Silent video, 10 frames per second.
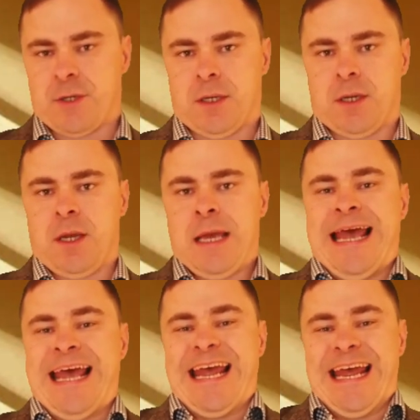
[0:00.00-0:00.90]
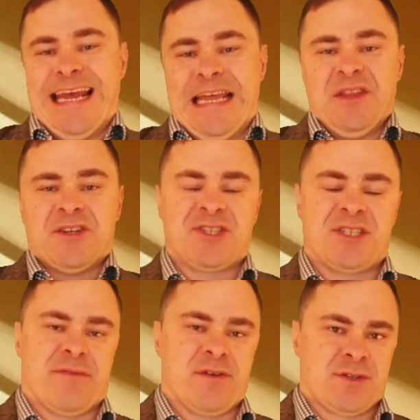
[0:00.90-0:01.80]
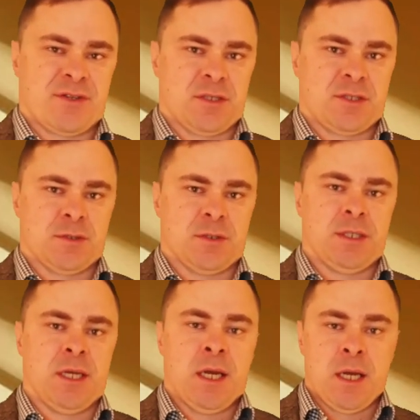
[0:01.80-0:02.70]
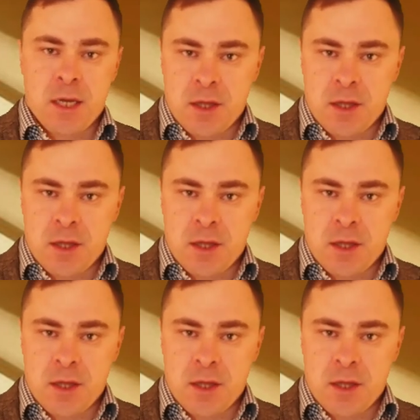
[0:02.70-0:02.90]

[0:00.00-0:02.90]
into it, in the 7th century,